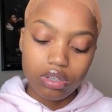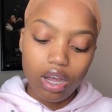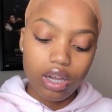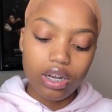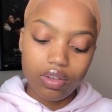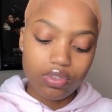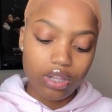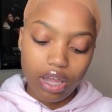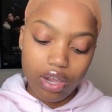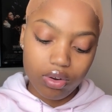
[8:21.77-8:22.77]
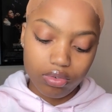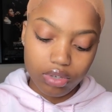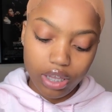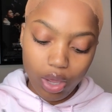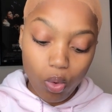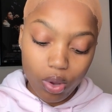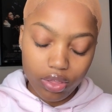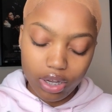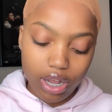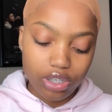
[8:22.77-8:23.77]
Enough so that it'll get on
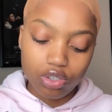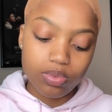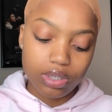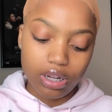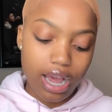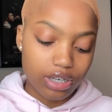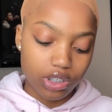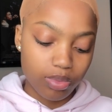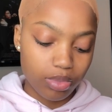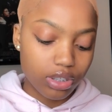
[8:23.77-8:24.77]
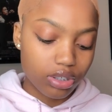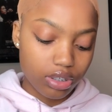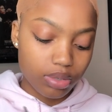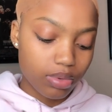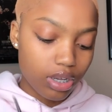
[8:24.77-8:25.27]
the knots, you know what I'm saying? Actually bleach them.